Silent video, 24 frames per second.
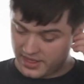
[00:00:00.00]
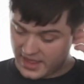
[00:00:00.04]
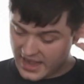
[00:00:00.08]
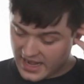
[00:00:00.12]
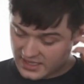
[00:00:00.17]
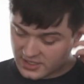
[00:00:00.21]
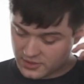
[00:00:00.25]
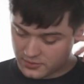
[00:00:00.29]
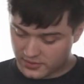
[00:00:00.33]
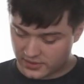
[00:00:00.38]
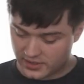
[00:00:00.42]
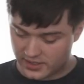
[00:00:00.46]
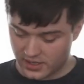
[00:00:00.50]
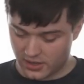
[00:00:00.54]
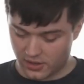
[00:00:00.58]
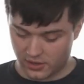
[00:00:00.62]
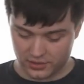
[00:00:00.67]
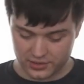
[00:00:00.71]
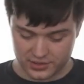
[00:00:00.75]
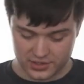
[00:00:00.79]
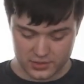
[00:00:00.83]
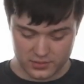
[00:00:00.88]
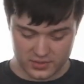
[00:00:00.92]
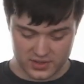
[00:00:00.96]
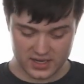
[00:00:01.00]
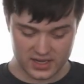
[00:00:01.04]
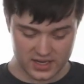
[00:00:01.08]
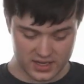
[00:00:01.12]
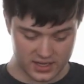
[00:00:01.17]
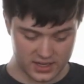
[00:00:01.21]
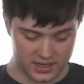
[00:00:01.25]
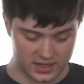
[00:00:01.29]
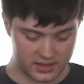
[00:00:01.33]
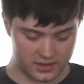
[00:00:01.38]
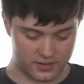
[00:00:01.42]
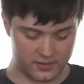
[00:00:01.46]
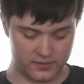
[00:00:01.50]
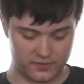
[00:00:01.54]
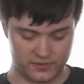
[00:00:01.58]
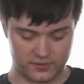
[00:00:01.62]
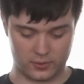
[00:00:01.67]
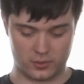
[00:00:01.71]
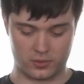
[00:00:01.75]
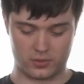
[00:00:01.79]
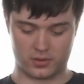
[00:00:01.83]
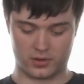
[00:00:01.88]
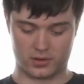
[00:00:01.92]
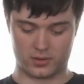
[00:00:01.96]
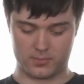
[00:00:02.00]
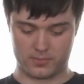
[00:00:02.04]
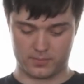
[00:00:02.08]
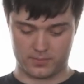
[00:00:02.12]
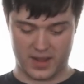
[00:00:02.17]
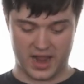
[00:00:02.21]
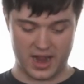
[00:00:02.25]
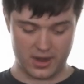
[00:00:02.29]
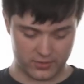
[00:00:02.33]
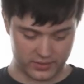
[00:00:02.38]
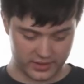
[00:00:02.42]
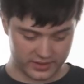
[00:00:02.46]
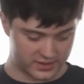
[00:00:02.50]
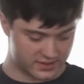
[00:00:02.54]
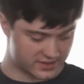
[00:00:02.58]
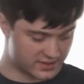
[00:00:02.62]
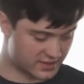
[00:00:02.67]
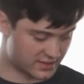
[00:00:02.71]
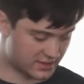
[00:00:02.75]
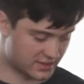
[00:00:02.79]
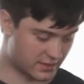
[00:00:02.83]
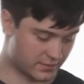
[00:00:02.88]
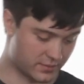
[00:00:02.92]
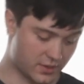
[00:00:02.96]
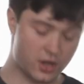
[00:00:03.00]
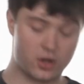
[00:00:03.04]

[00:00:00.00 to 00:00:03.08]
That's really all you need for powering the system.